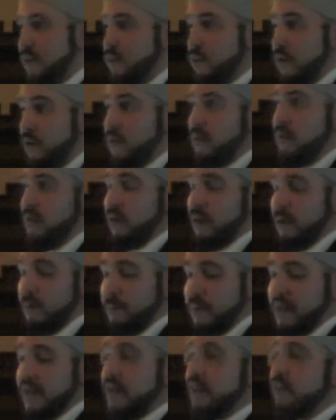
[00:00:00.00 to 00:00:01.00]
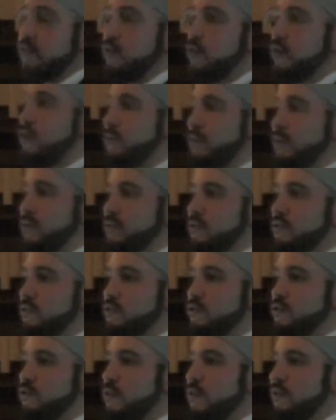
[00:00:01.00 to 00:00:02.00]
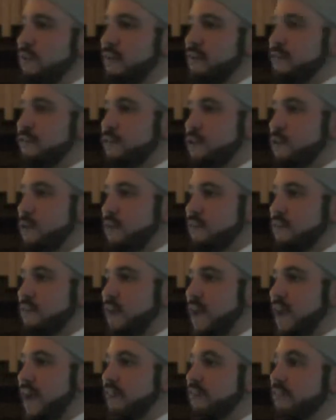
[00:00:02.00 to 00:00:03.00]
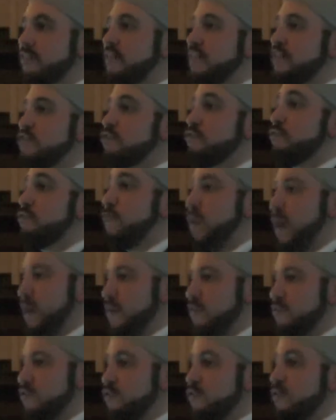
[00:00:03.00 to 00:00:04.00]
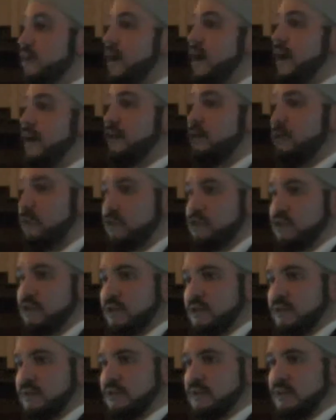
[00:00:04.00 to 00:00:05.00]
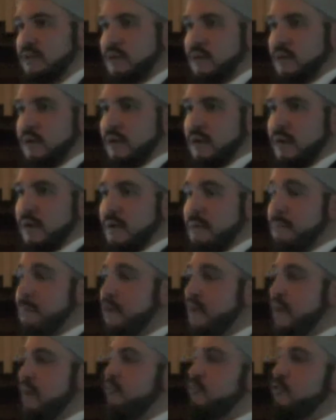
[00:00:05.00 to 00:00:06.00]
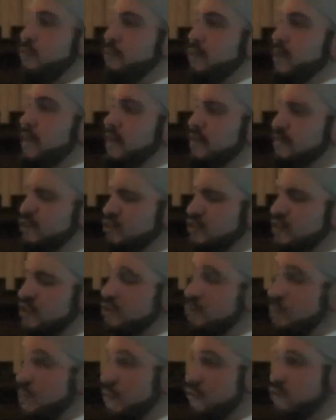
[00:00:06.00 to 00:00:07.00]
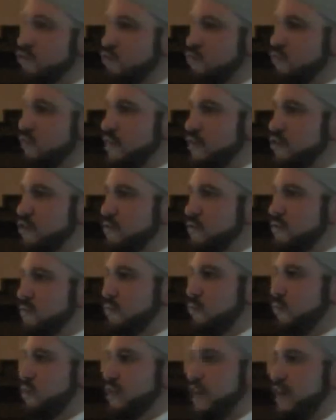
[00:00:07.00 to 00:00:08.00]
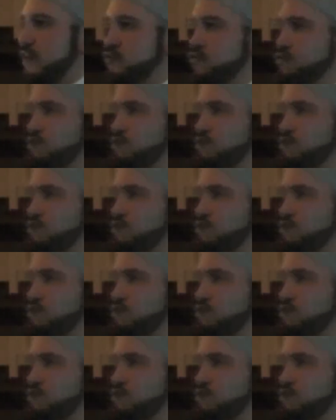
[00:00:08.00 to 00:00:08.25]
will be intolerant to what they view as existential threats to their ideology. But if you believe in just a spiritual religion, which has